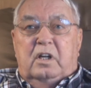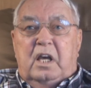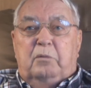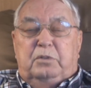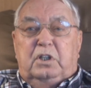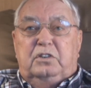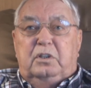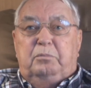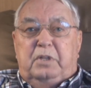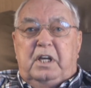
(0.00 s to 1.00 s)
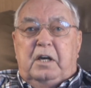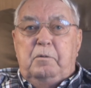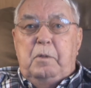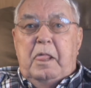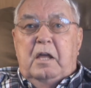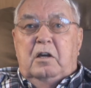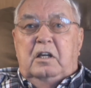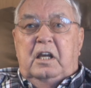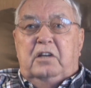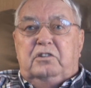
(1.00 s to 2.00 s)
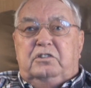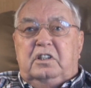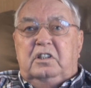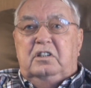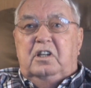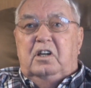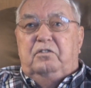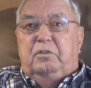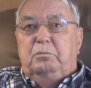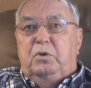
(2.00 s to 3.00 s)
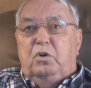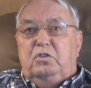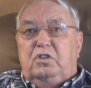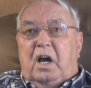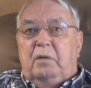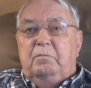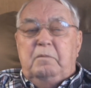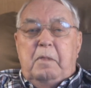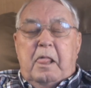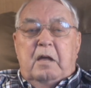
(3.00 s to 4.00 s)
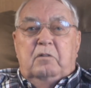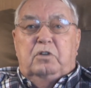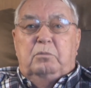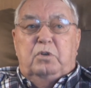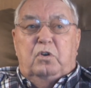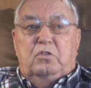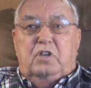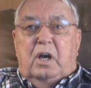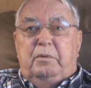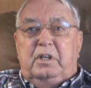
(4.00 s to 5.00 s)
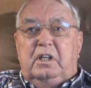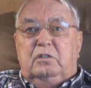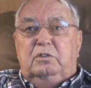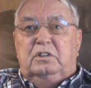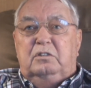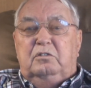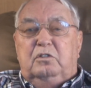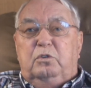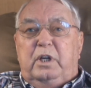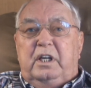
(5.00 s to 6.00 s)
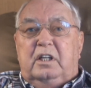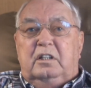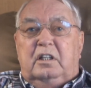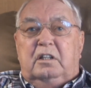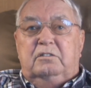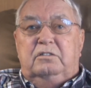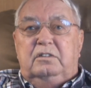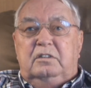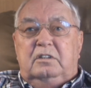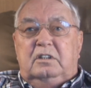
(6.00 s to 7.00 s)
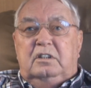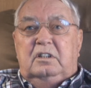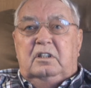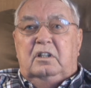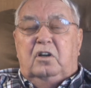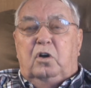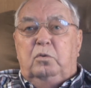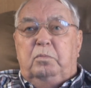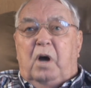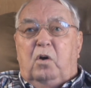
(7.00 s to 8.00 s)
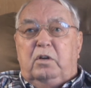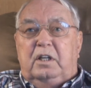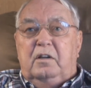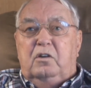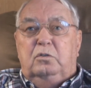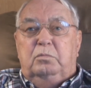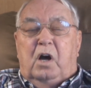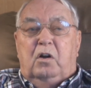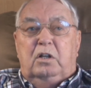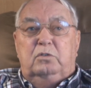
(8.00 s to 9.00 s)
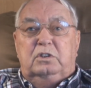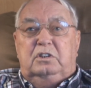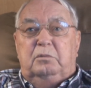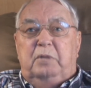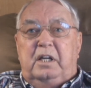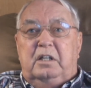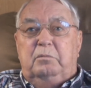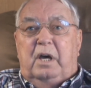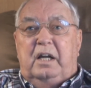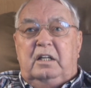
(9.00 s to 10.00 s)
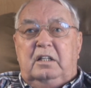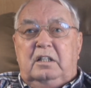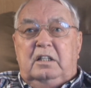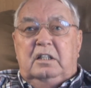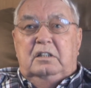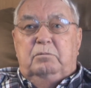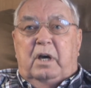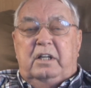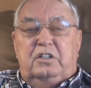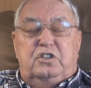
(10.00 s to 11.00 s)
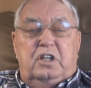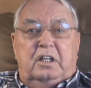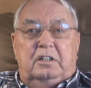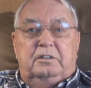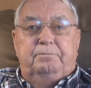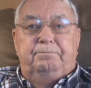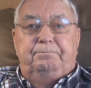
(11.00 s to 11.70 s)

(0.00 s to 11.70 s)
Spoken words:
helped us up there. Interesting enough, from Pork Chop Hill was a rear of Old Baldy. Old Baldy was commanded by the Chinks,